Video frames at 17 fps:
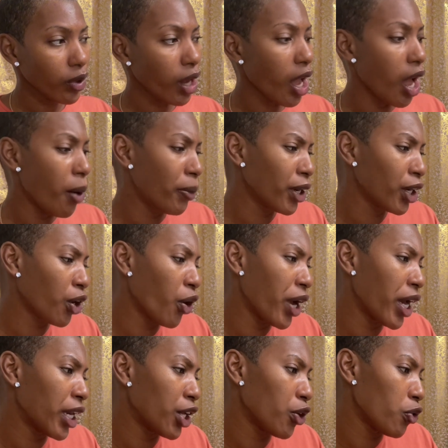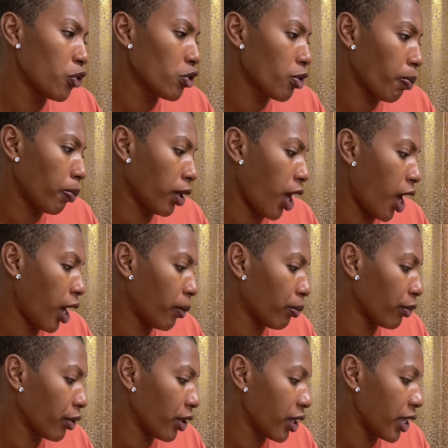I'm gonna go ahead and use Blonde
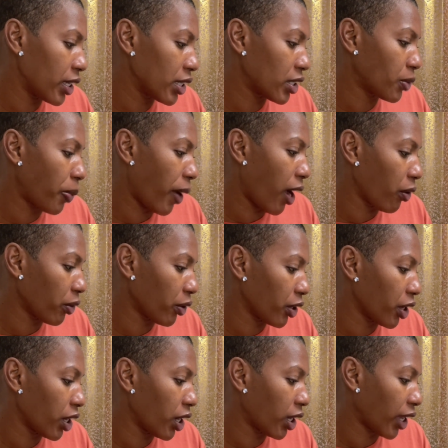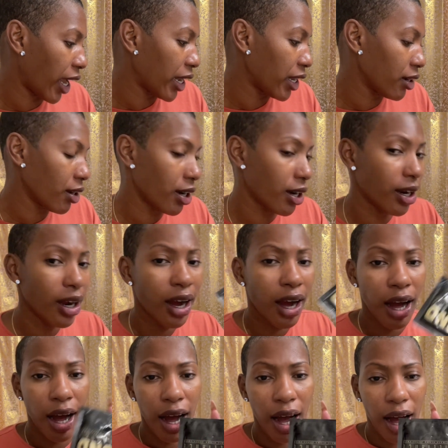Brilliance Powder Lightener.
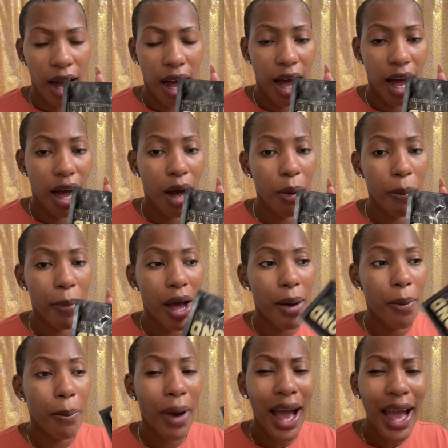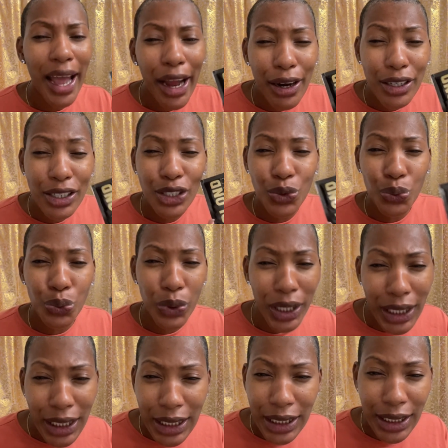My hair is
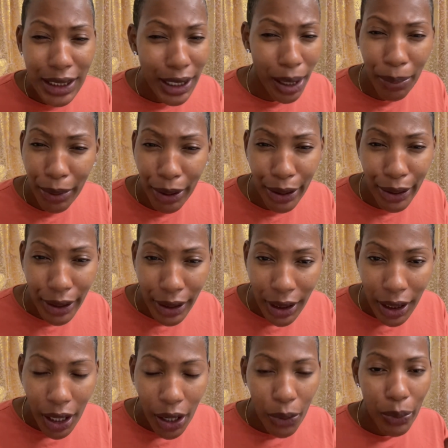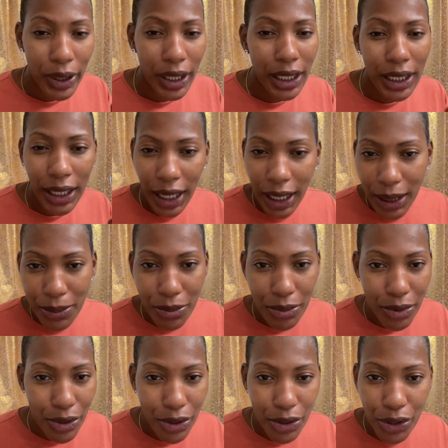really stubborn when it
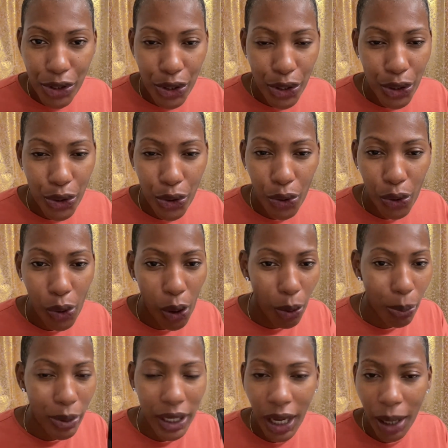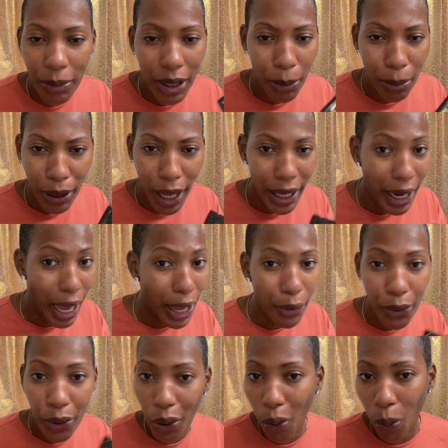comes to becoming a blonde. I
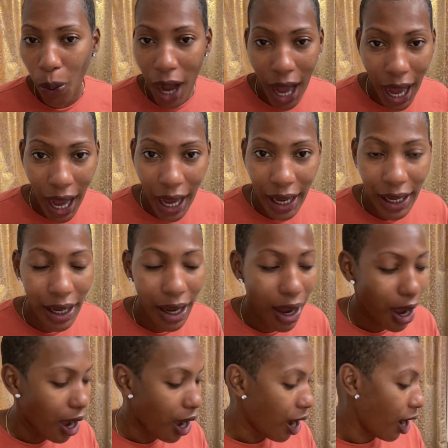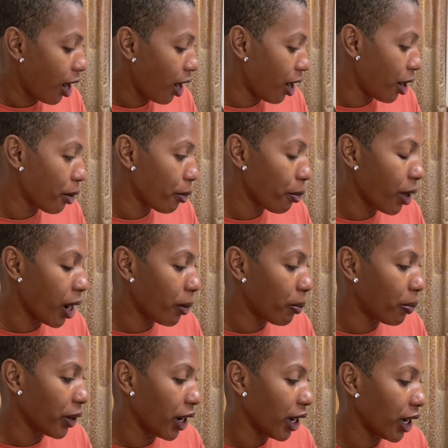don't know why.
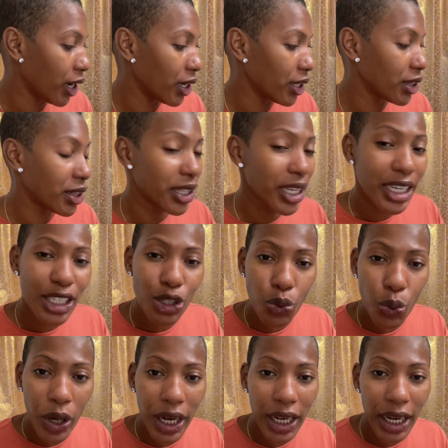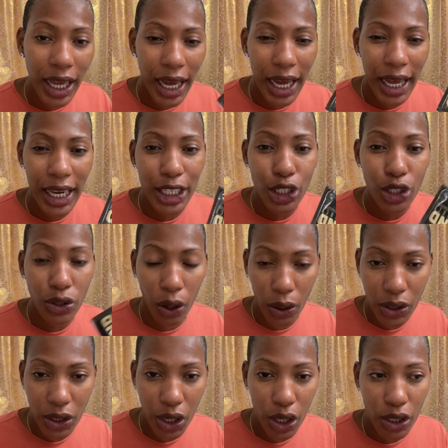But this one and
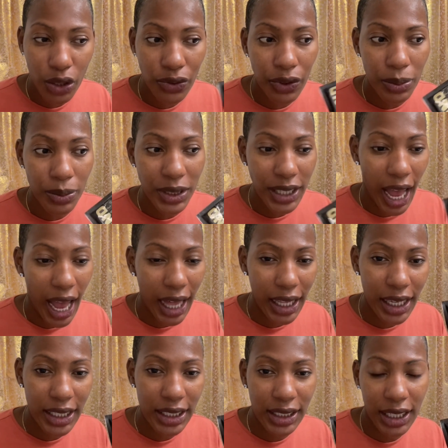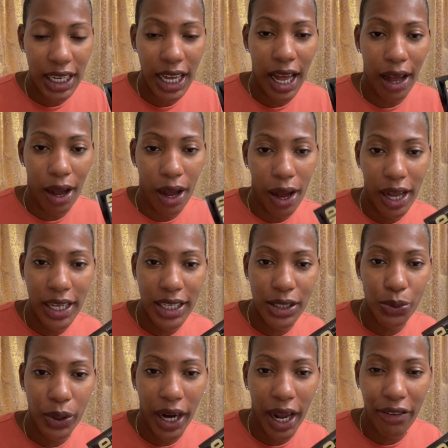Zotos from Sally's is
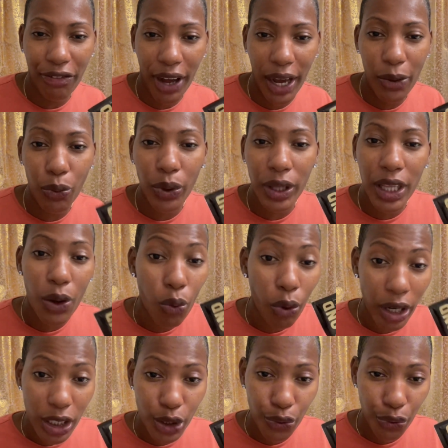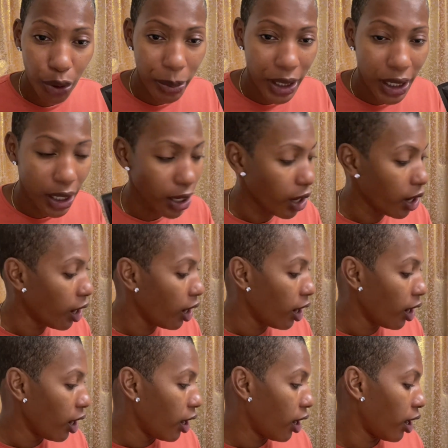what I find really works for me.
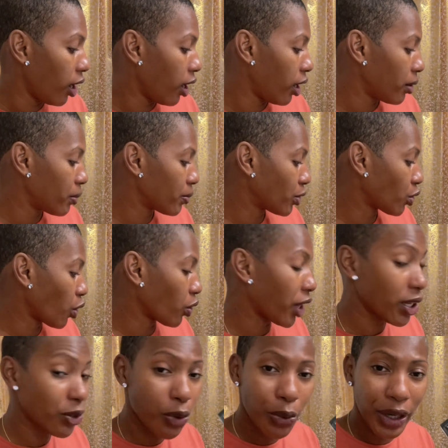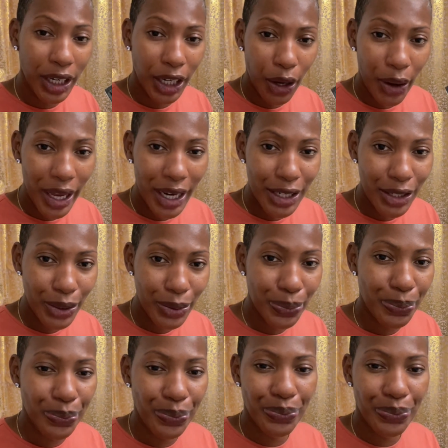So that's what we're gonna go ahead and do.